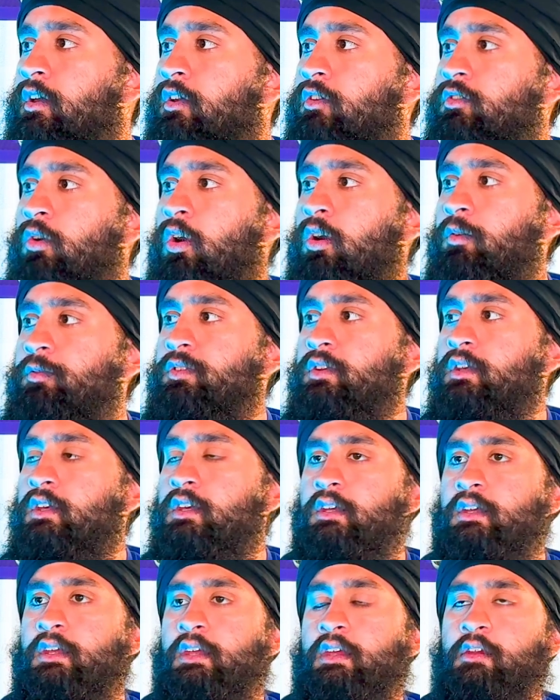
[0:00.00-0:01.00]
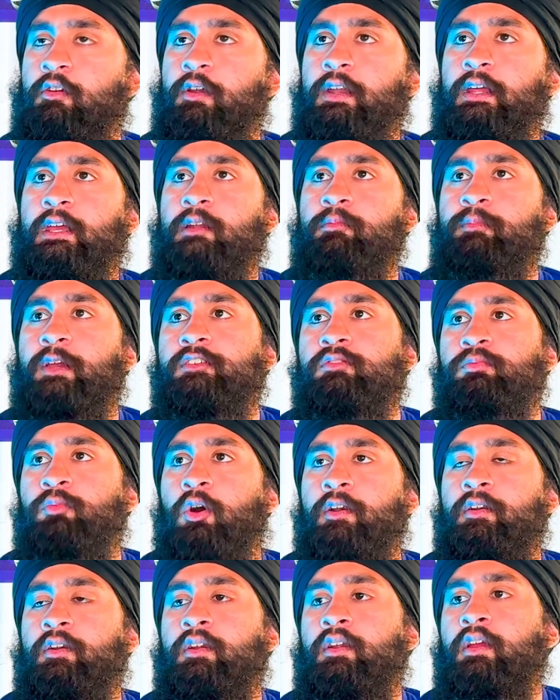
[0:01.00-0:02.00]
So obviously, getting in Mitch
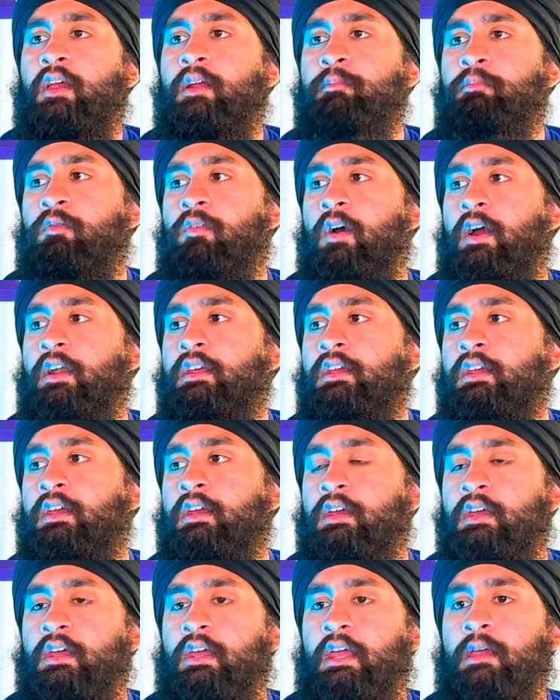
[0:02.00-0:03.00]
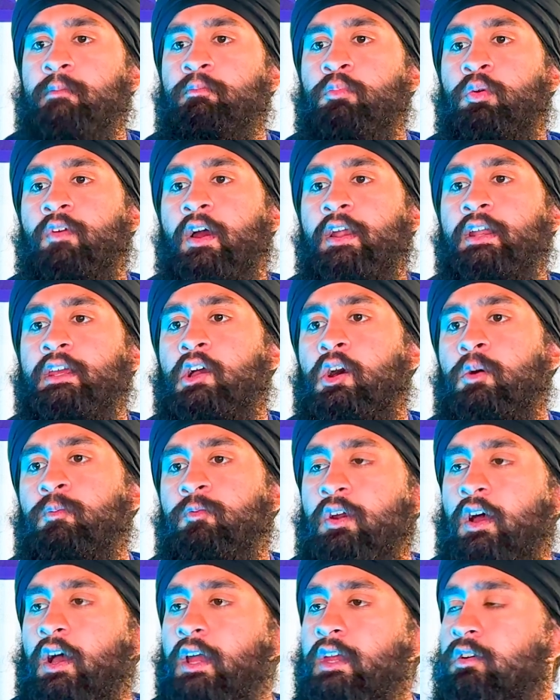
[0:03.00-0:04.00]
Marner and providing help for
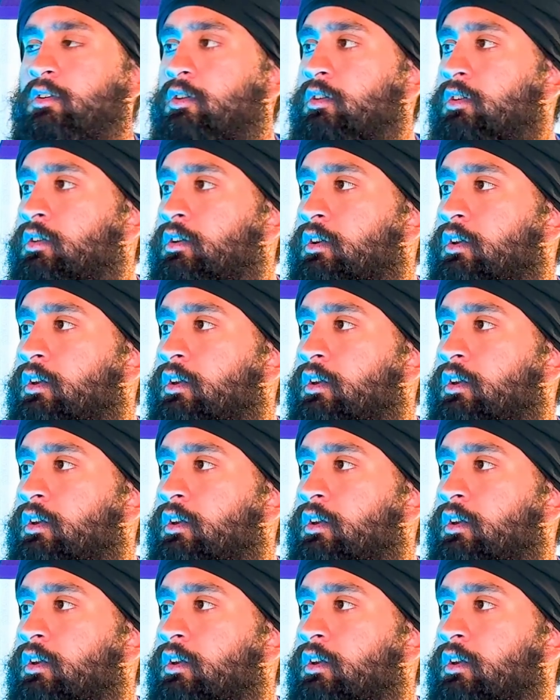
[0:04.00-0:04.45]
Eichel,